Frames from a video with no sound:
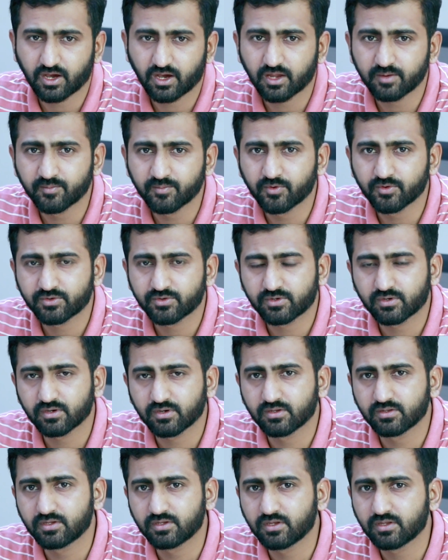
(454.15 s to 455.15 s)
Almost
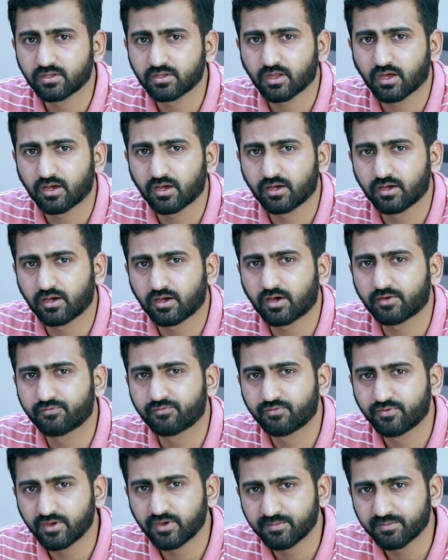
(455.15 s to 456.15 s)
these are
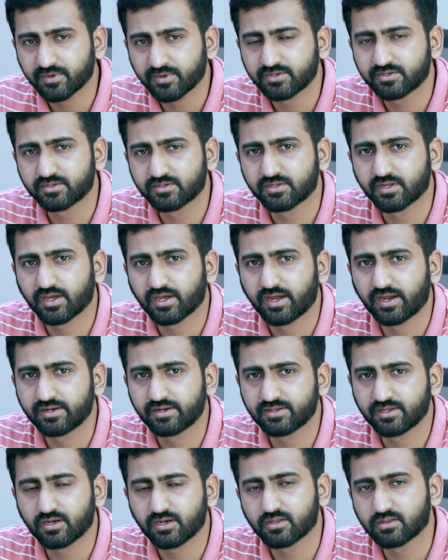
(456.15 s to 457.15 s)
famous,
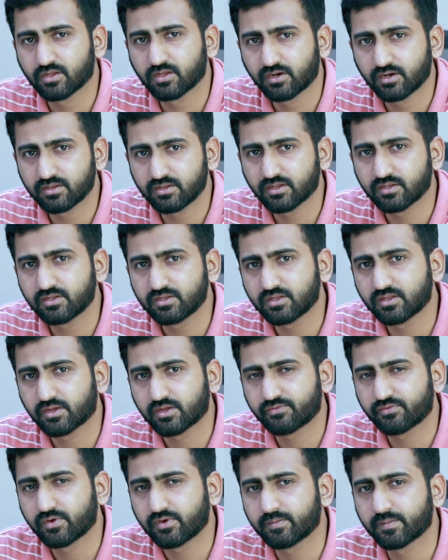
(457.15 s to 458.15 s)
and there is a reason these
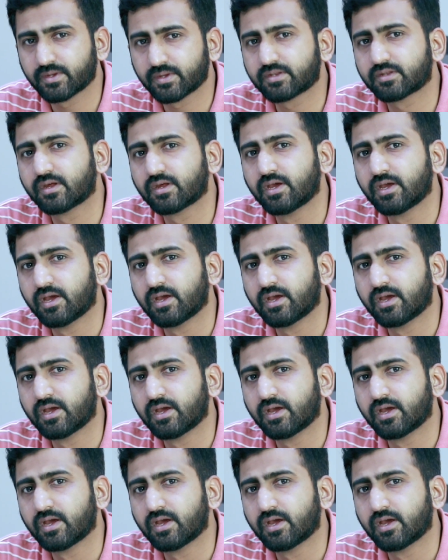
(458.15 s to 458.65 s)
are famous.